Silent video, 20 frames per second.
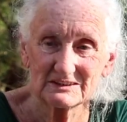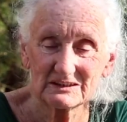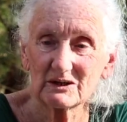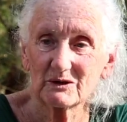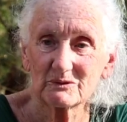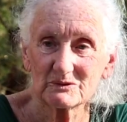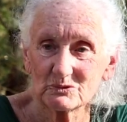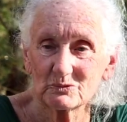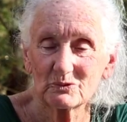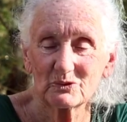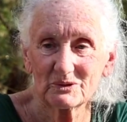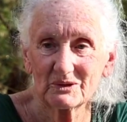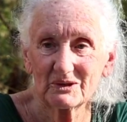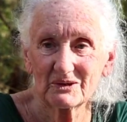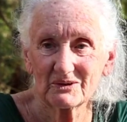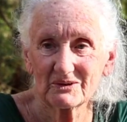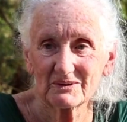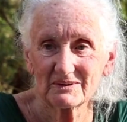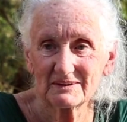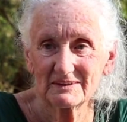that I was
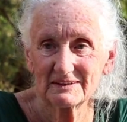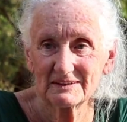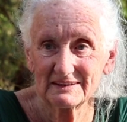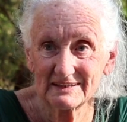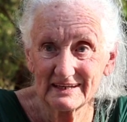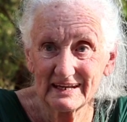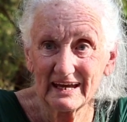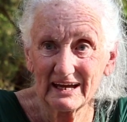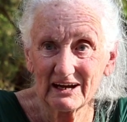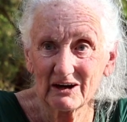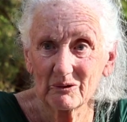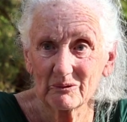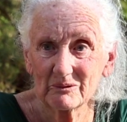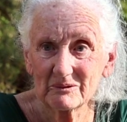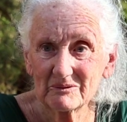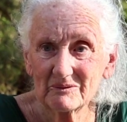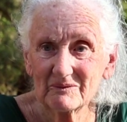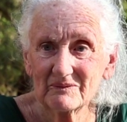working on now.